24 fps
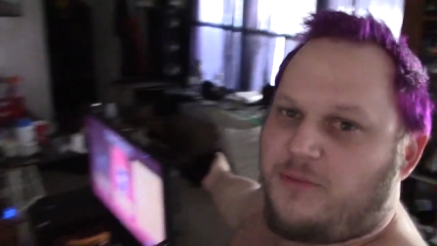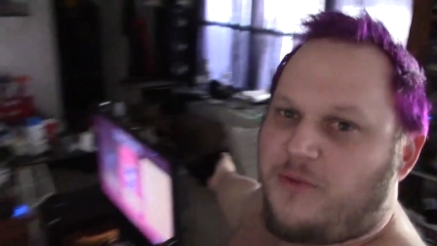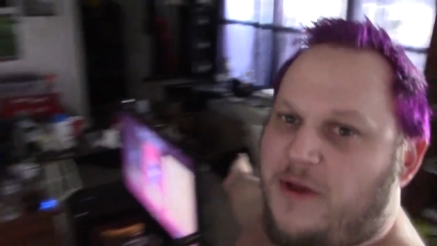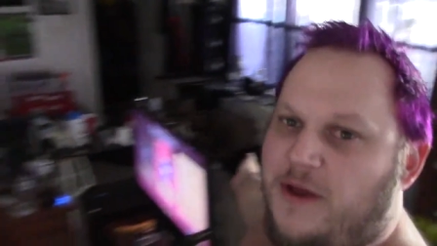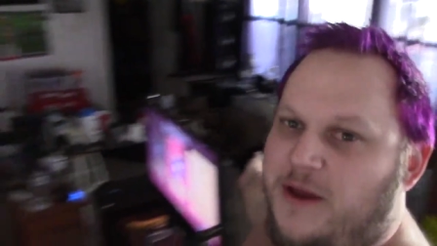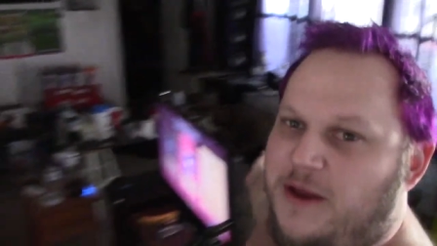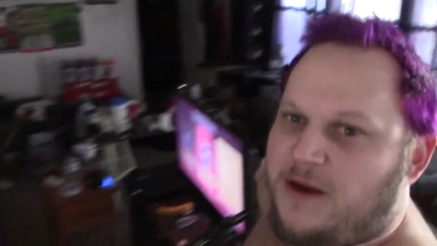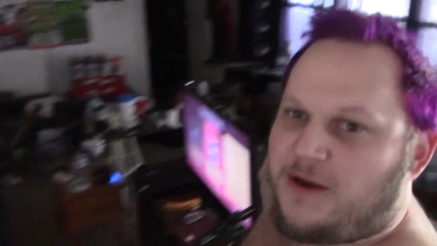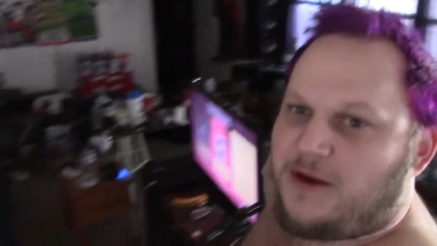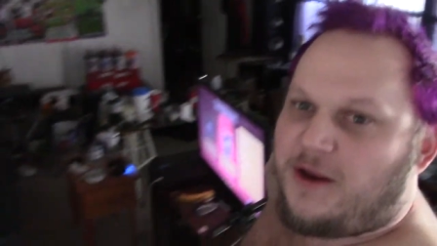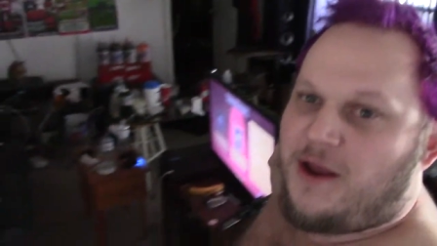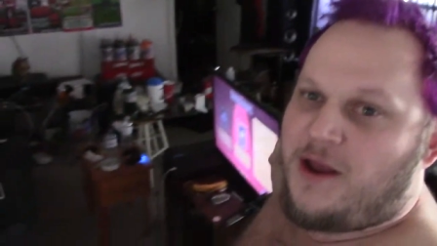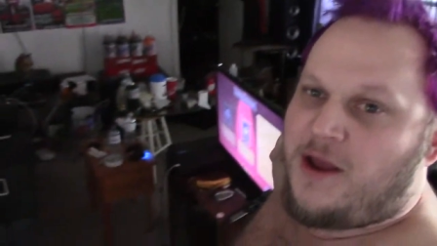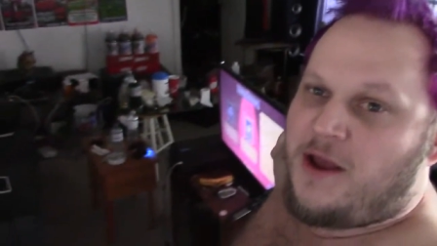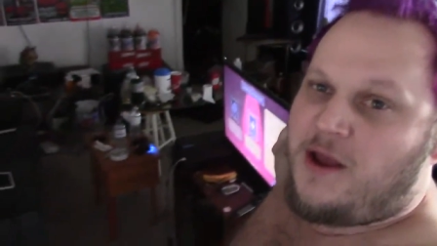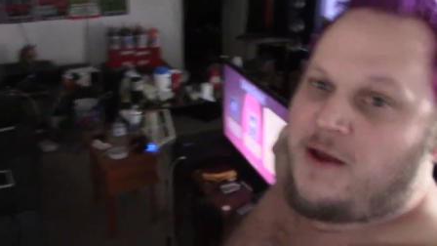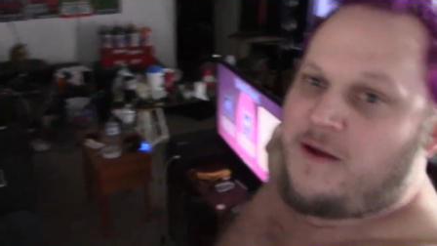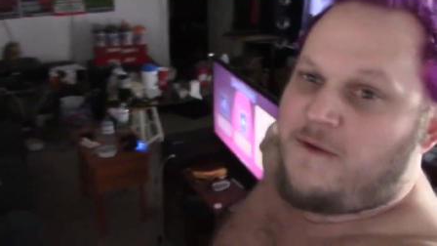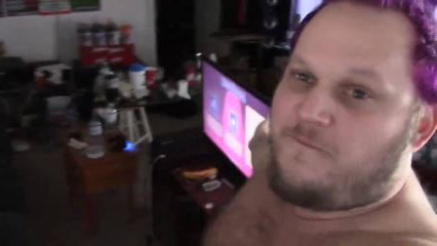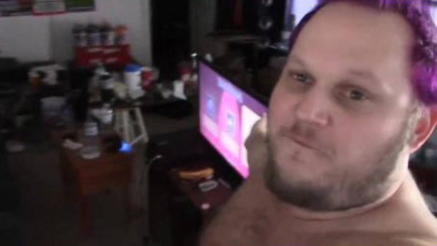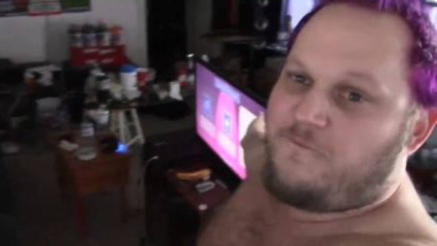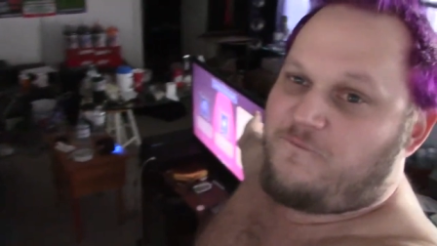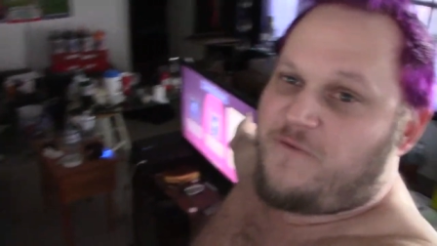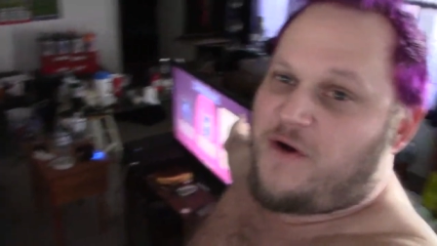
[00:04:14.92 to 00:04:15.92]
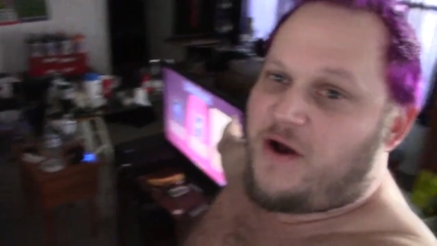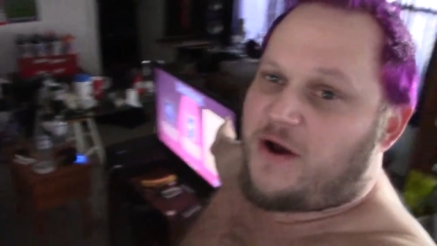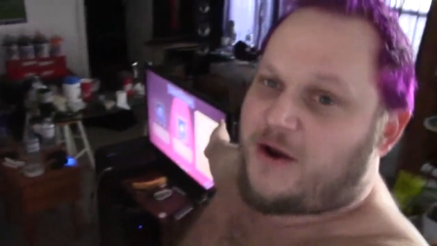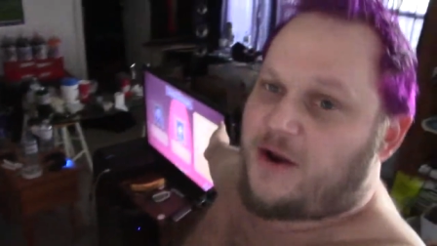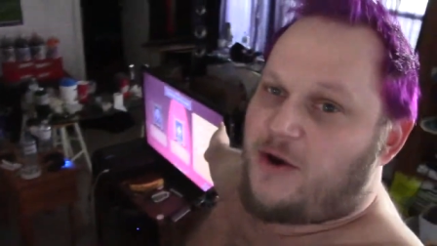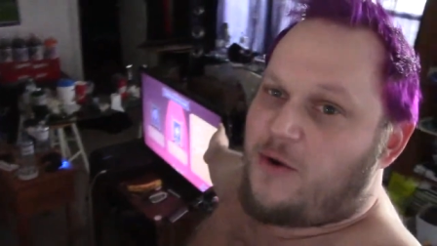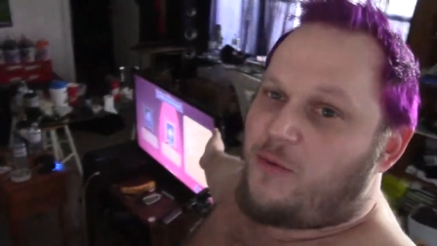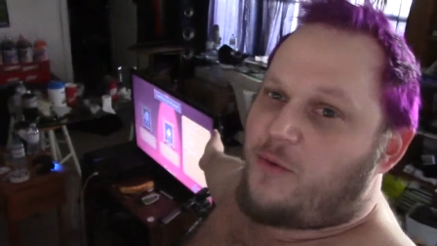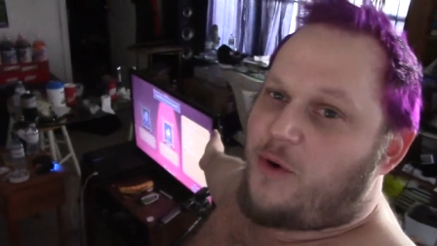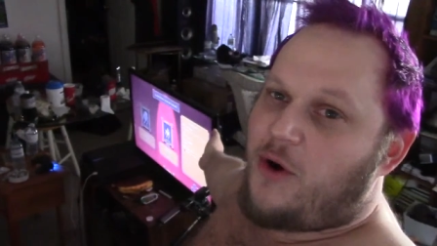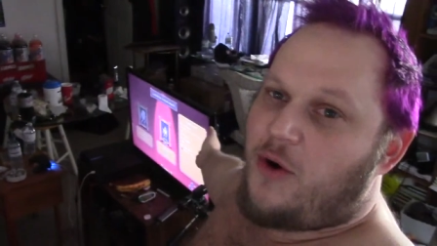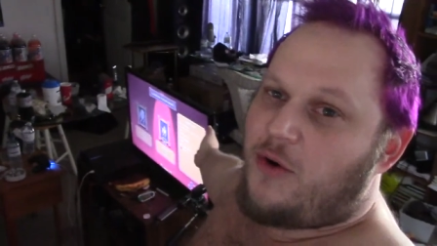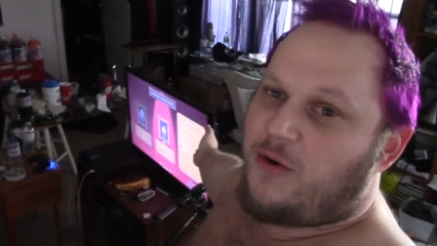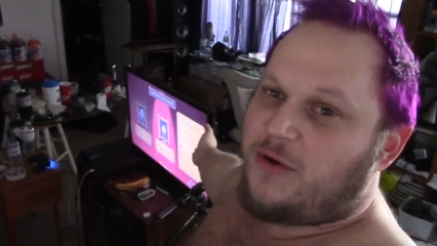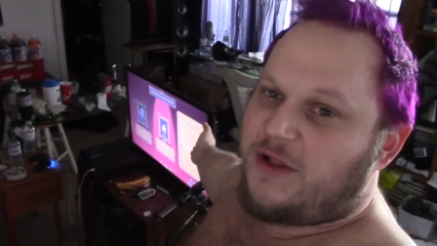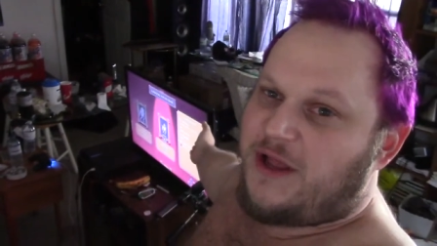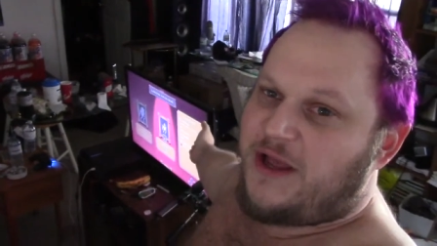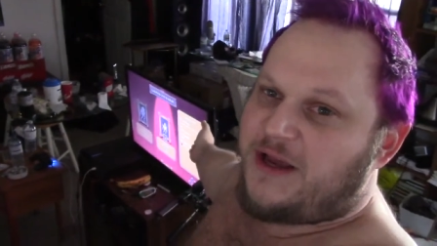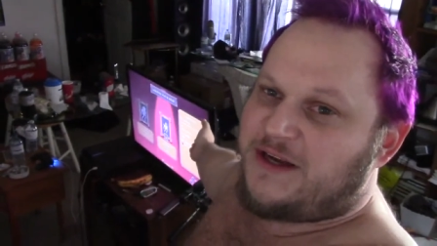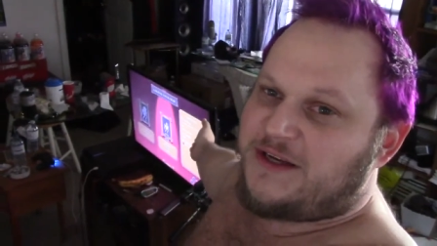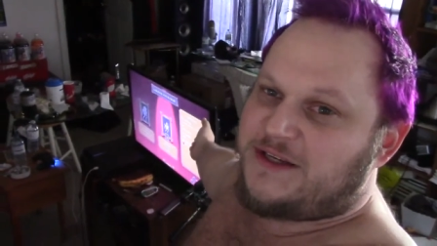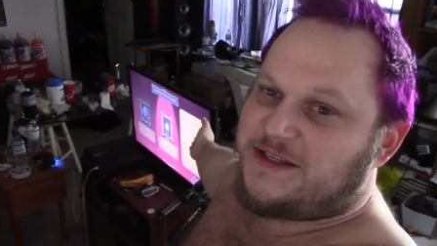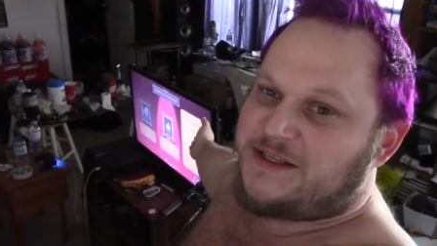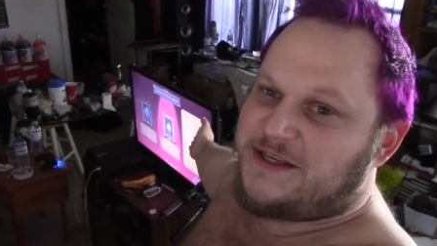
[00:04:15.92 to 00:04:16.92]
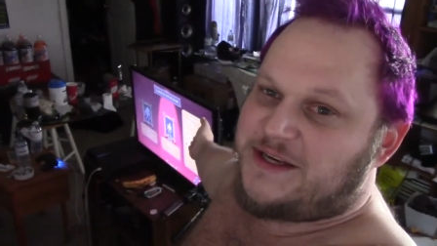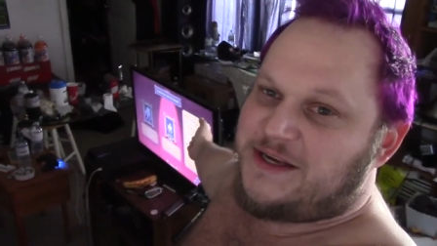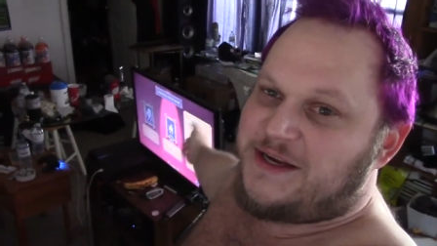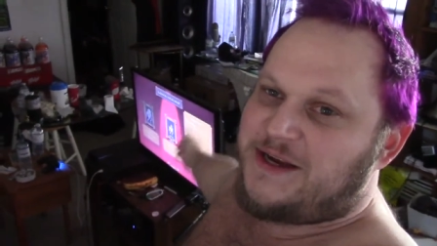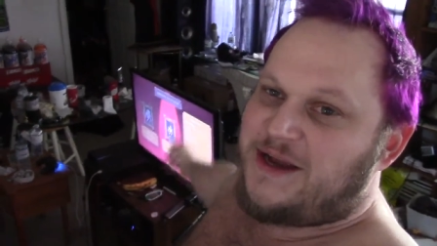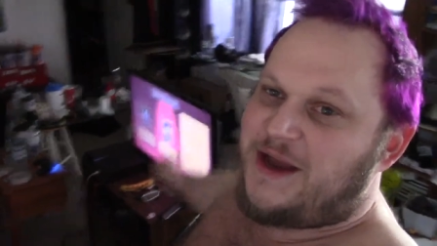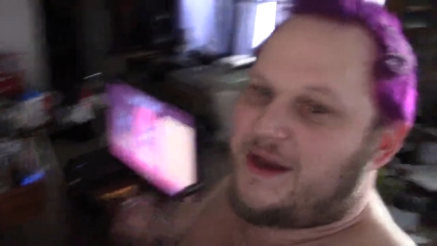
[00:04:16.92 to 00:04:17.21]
playing fucking Rogue Legacy